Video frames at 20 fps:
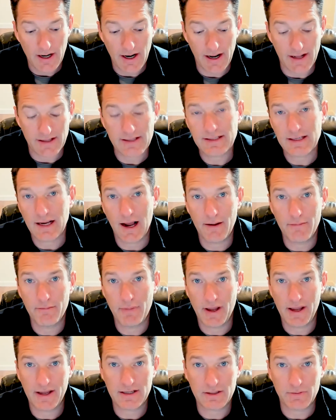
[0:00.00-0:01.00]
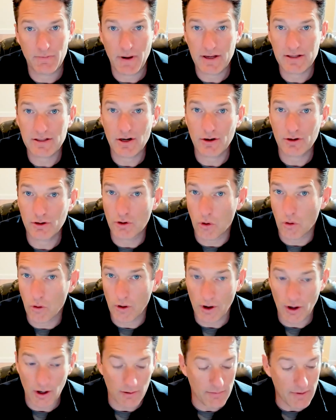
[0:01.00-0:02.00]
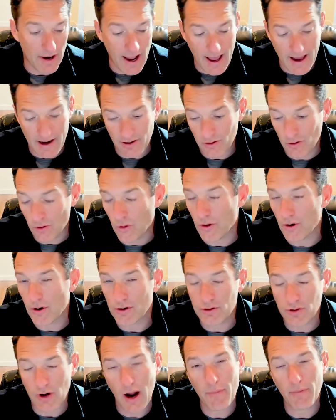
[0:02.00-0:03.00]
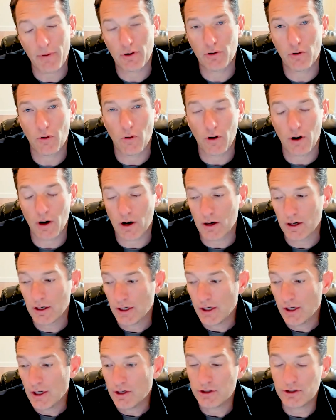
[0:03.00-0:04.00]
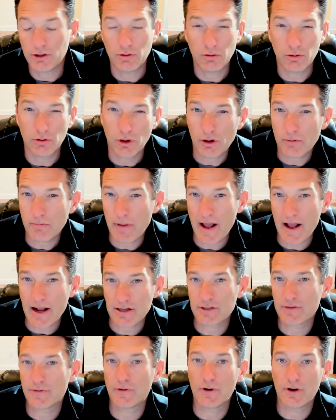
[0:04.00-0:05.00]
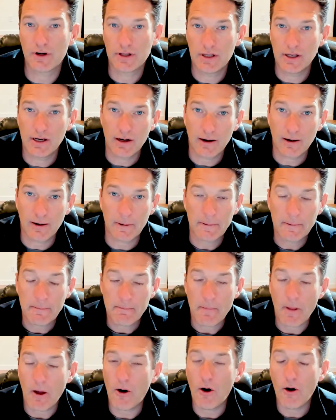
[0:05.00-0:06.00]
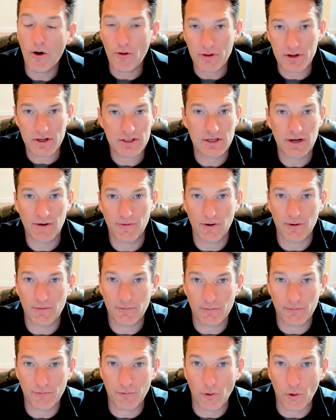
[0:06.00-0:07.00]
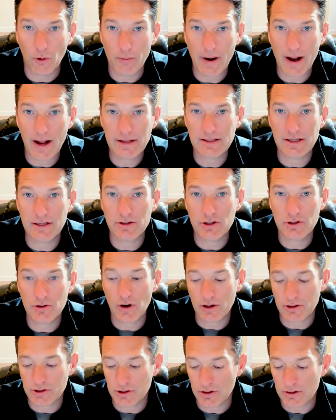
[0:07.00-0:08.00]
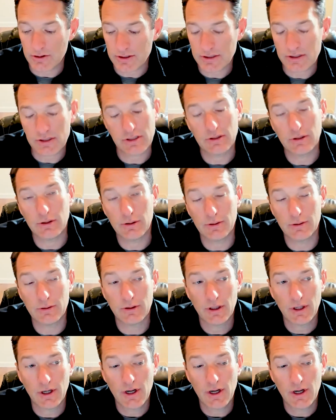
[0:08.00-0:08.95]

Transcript: it's time-based based on quarter, add a quarter, drop a quarter, do look backs for a year, all these different formats and structures to